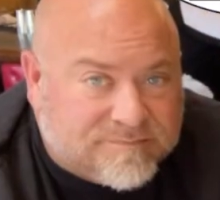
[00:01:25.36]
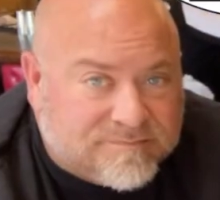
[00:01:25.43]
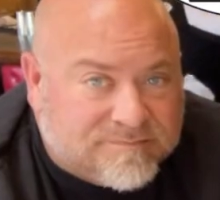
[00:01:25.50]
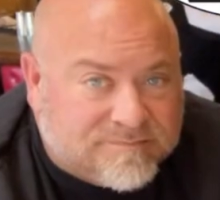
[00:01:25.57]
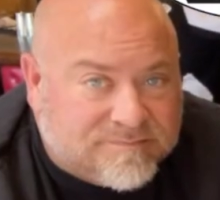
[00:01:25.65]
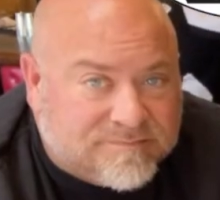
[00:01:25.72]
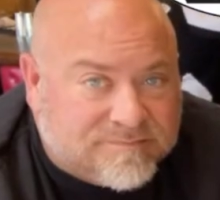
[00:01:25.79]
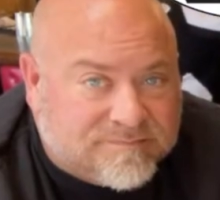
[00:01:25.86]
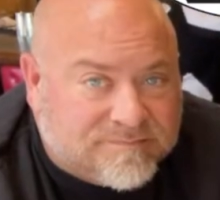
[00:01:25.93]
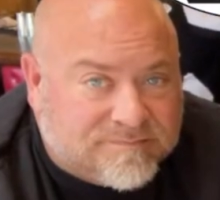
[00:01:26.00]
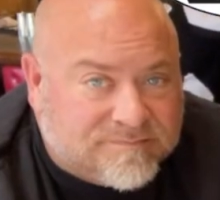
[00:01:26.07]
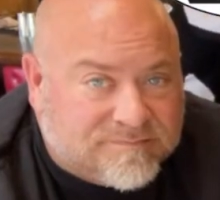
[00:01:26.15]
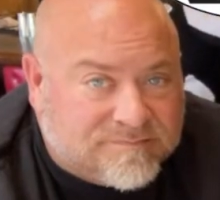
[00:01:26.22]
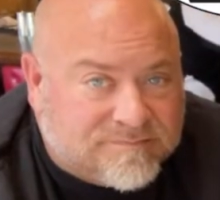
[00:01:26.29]

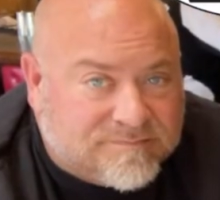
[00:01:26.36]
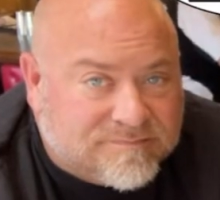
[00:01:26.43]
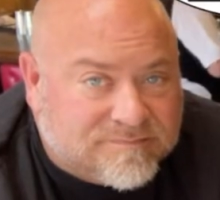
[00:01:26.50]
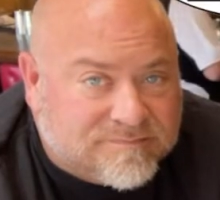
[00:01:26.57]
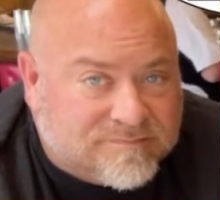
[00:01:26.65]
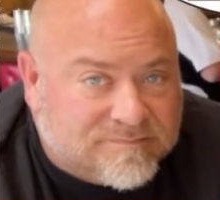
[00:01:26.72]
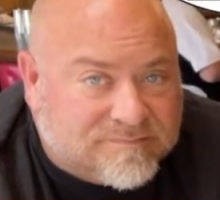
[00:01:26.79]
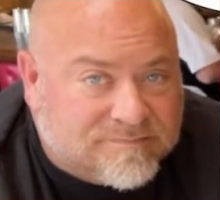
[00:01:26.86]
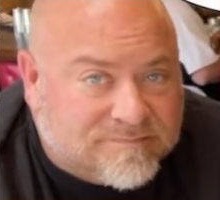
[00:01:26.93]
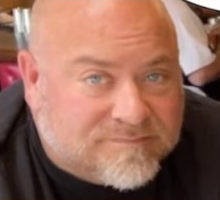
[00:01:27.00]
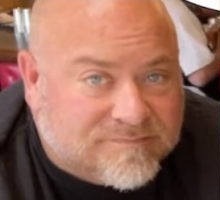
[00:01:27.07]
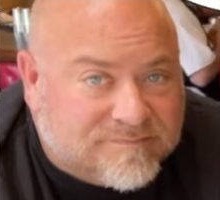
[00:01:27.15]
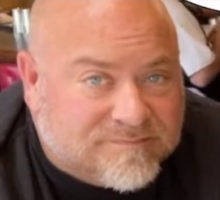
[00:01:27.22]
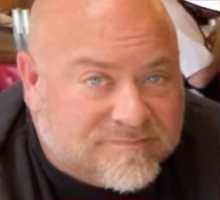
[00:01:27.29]

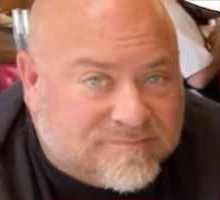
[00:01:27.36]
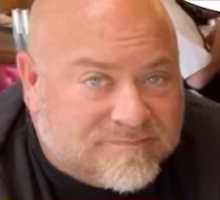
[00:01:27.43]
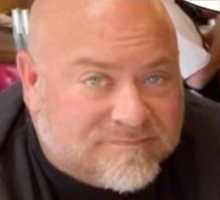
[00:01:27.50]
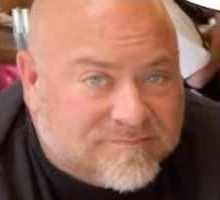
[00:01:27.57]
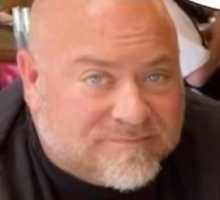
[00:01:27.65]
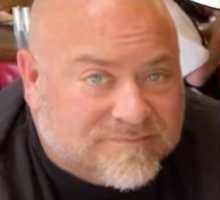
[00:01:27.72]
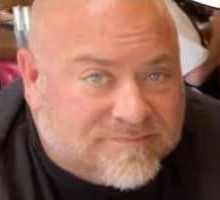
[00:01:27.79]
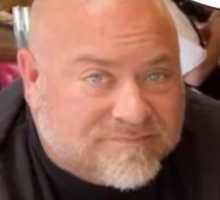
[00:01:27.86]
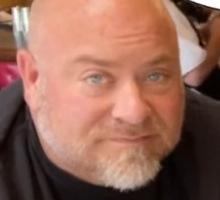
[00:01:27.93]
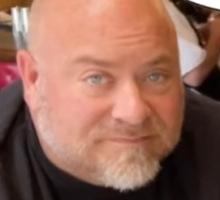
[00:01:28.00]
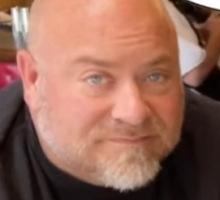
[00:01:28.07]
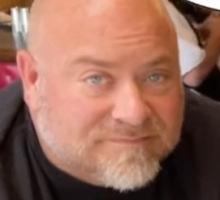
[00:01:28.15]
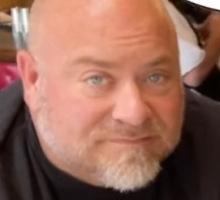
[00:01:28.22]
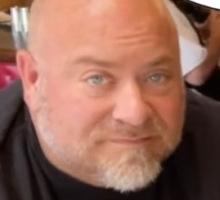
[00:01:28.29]

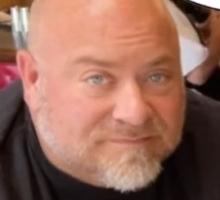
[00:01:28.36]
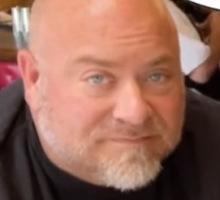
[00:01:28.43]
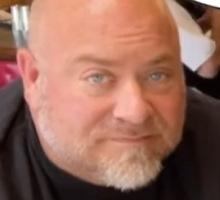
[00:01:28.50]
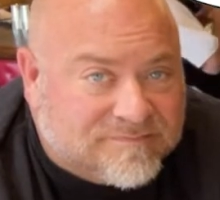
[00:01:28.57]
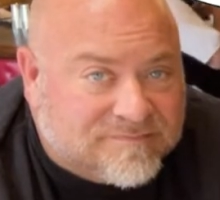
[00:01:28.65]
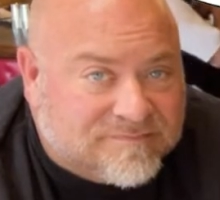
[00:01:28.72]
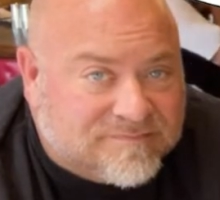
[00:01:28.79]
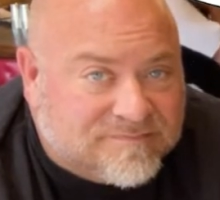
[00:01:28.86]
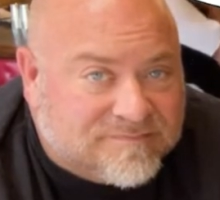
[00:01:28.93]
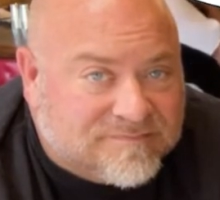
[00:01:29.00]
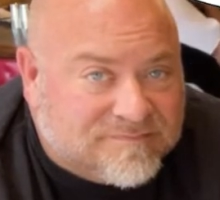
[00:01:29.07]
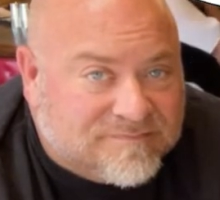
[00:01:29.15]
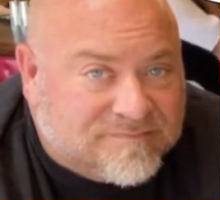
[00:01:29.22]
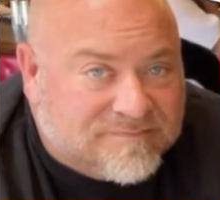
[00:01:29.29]

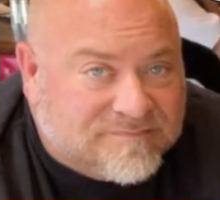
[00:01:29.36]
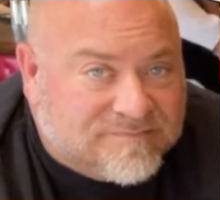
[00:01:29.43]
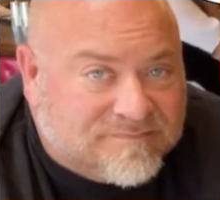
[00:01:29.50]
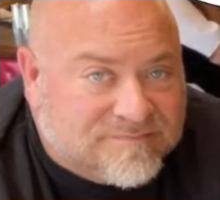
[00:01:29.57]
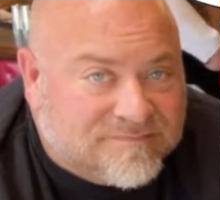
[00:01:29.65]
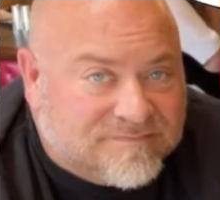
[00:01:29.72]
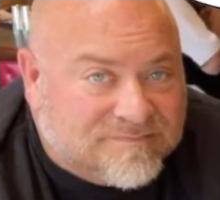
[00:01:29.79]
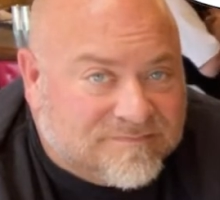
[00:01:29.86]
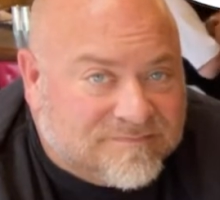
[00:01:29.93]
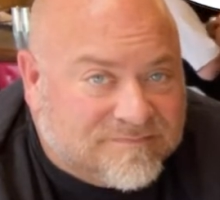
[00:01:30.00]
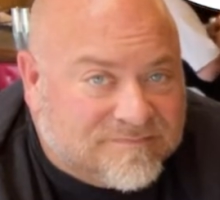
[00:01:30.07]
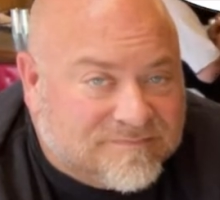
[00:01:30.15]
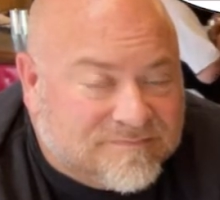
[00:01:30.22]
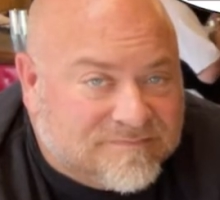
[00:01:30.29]

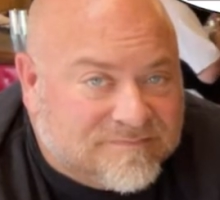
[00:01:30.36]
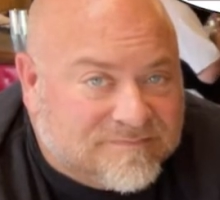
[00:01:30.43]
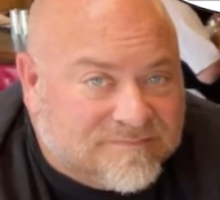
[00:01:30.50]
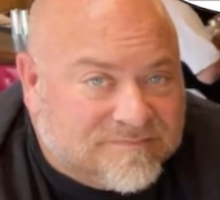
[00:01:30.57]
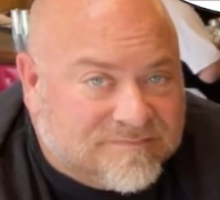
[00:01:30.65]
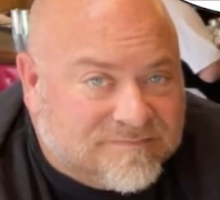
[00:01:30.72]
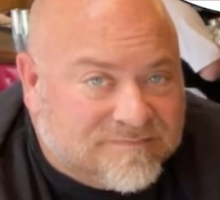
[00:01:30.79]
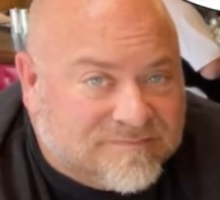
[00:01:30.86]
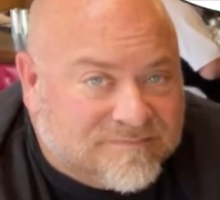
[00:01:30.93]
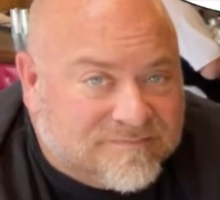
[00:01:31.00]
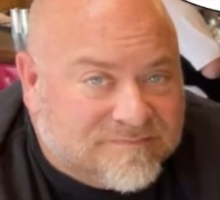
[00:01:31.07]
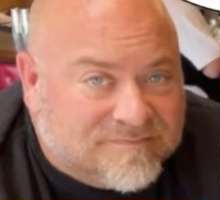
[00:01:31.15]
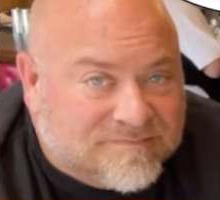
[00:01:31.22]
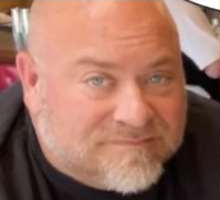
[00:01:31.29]
(not speaking)